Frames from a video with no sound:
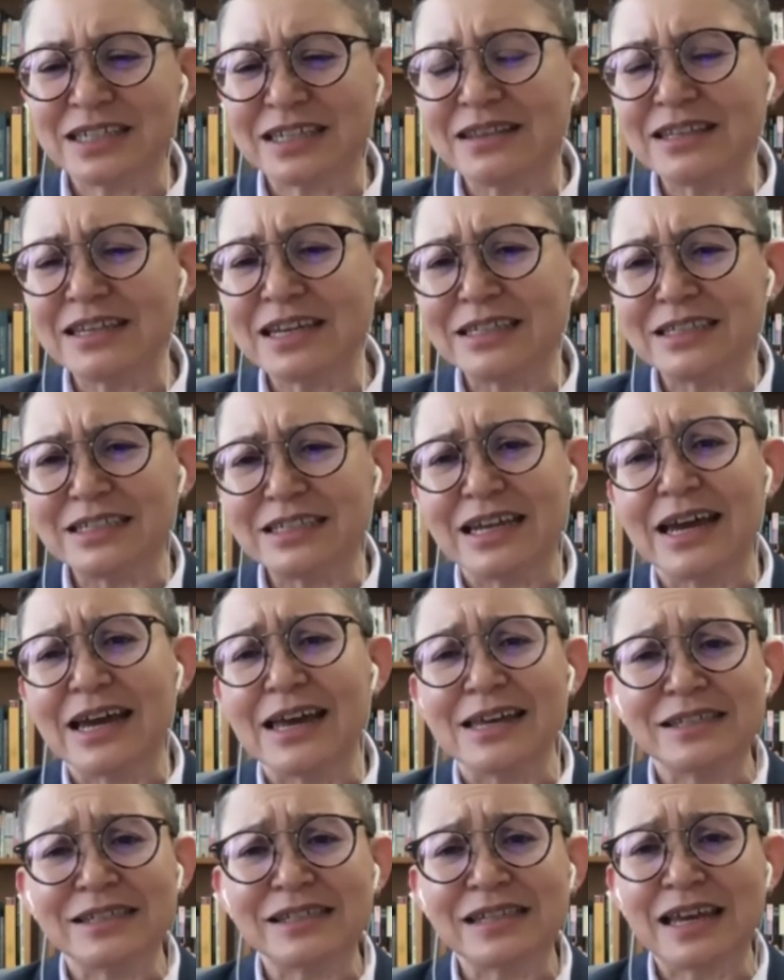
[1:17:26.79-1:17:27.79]
And the idea
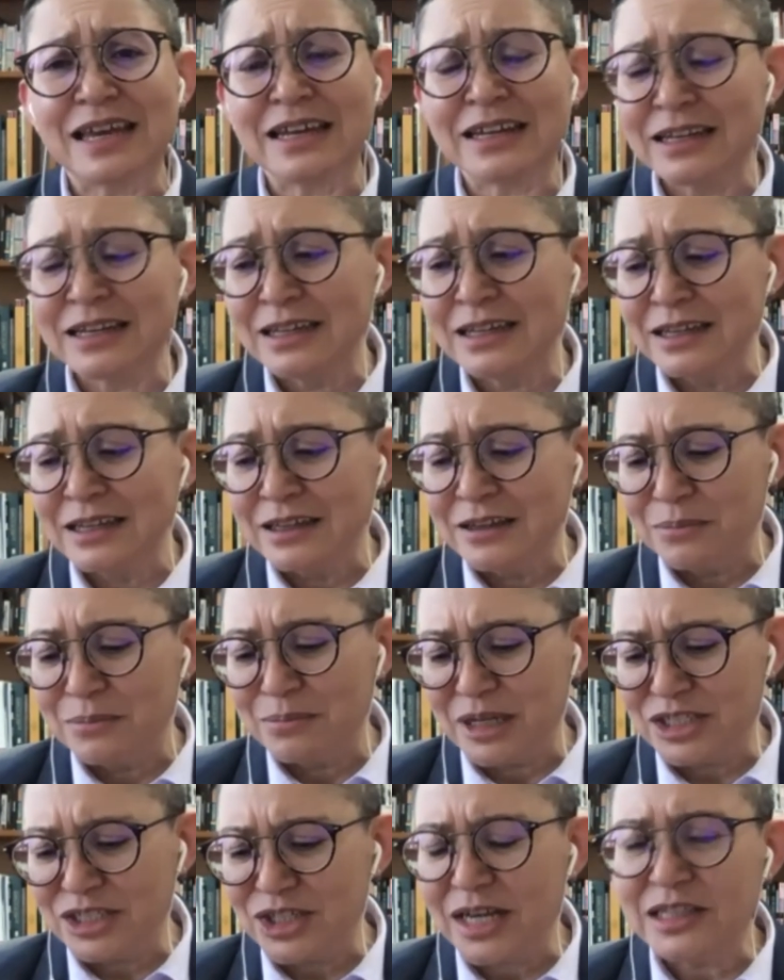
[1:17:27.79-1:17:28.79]
is that
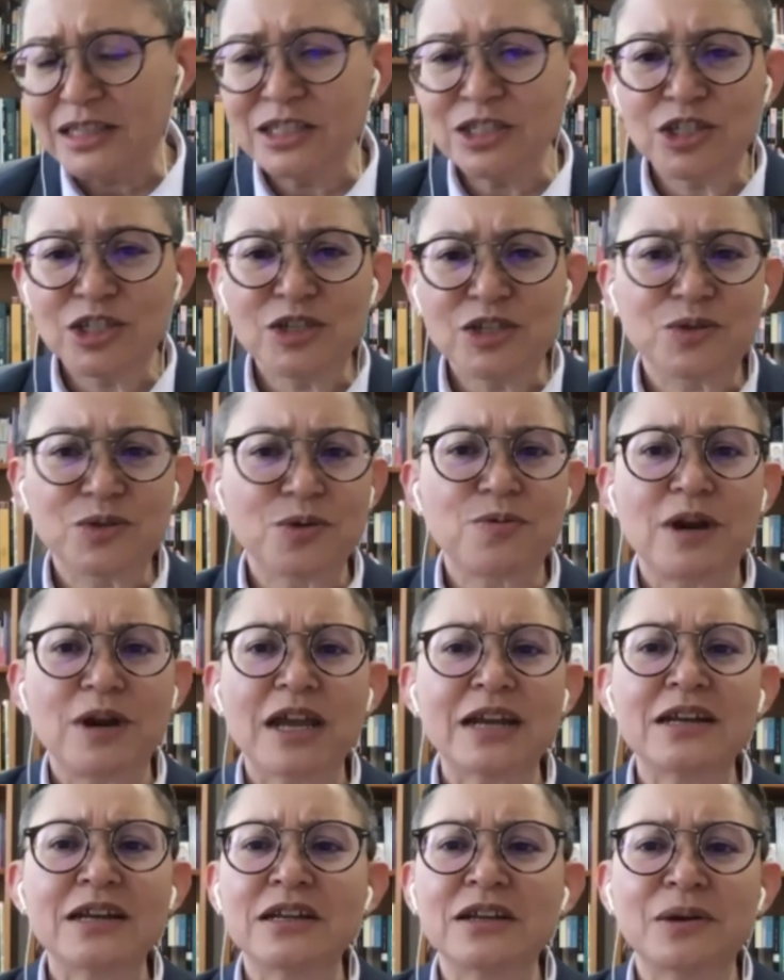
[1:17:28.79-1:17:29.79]
my challenge is to
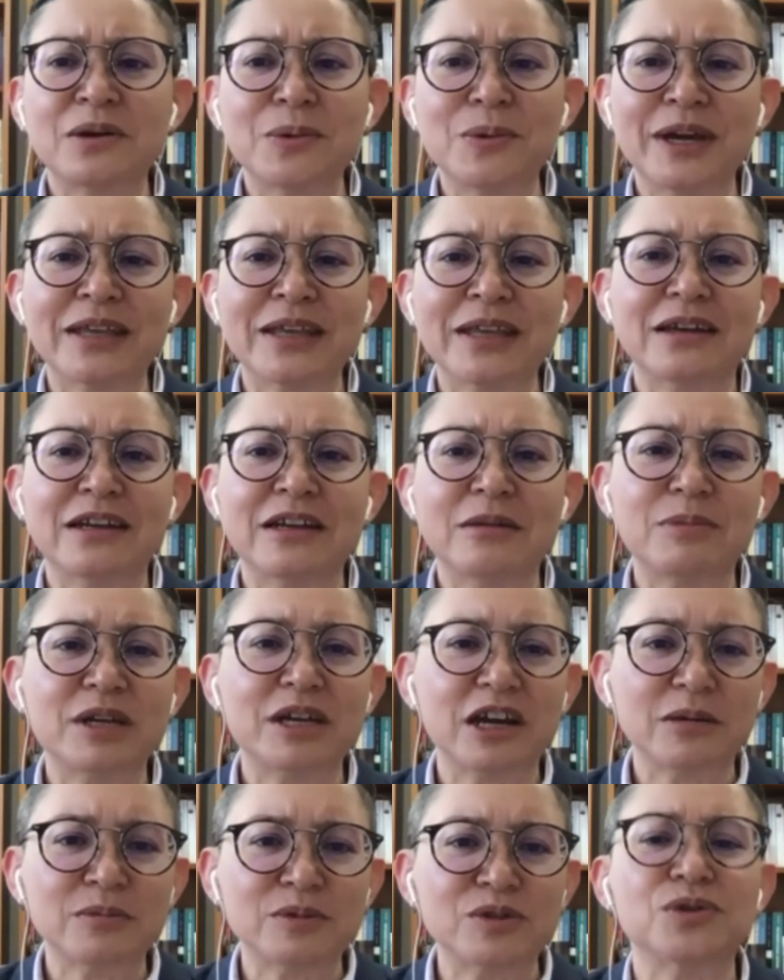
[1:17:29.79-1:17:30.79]
write it in a way that it
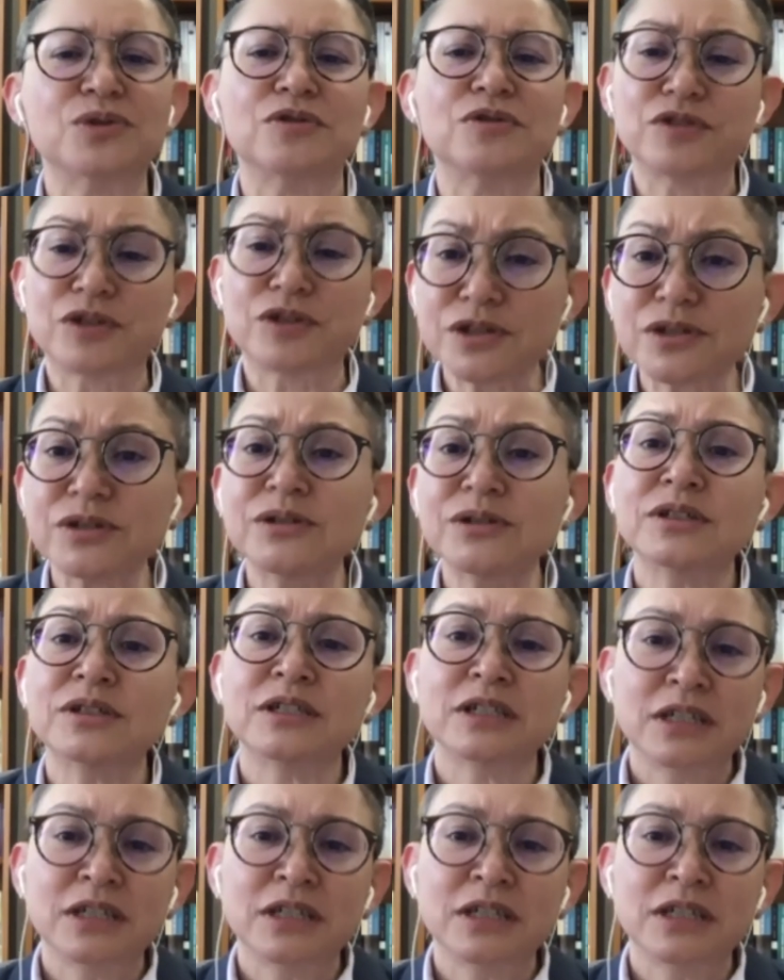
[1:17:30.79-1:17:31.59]
becomes universal,